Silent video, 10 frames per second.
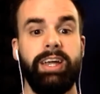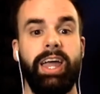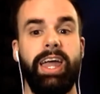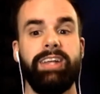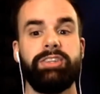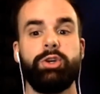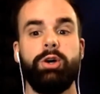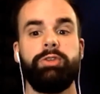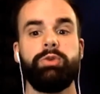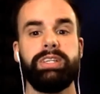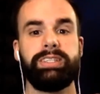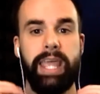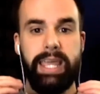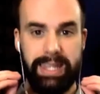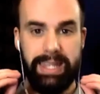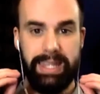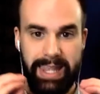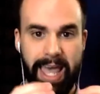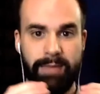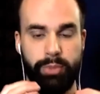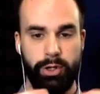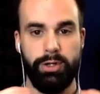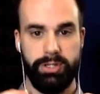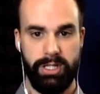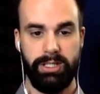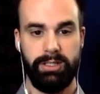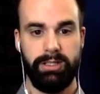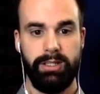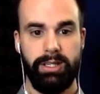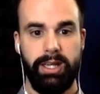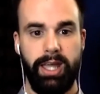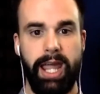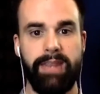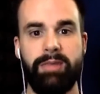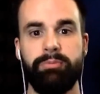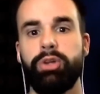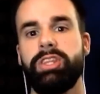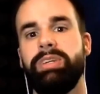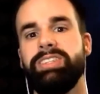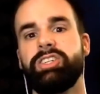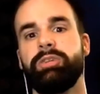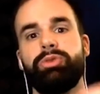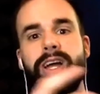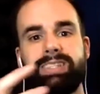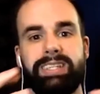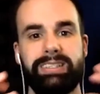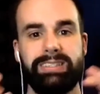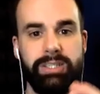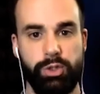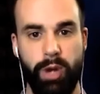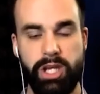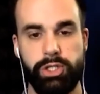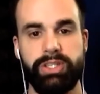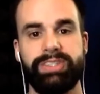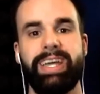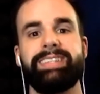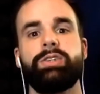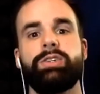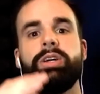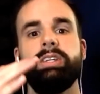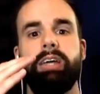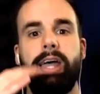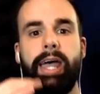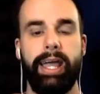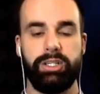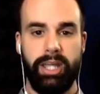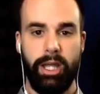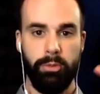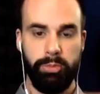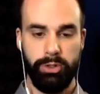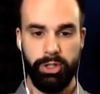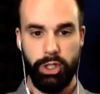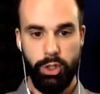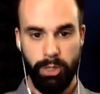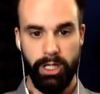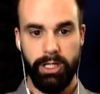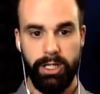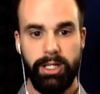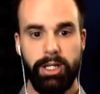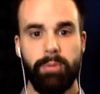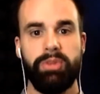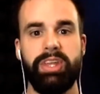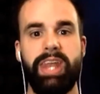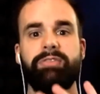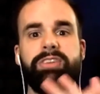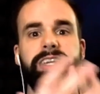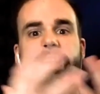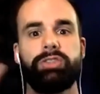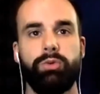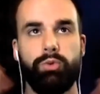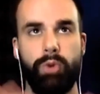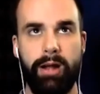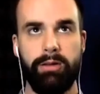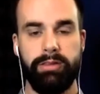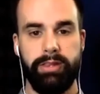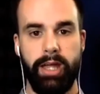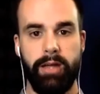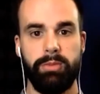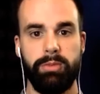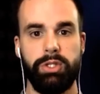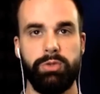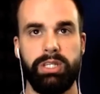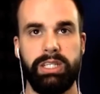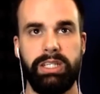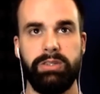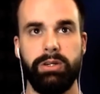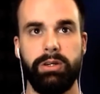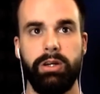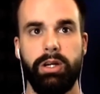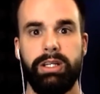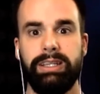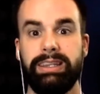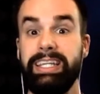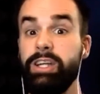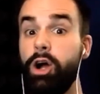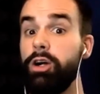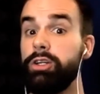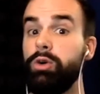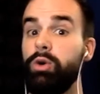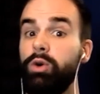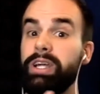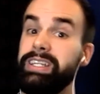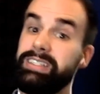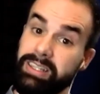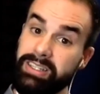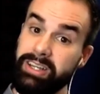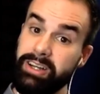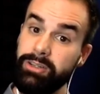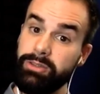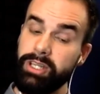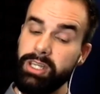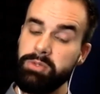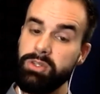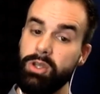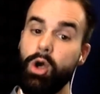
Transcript: And so if you can take that person and then put them in surprising situations, that's going to actually help build the humor. But then everything else around them, you can either lean hardcore into the stereotypes,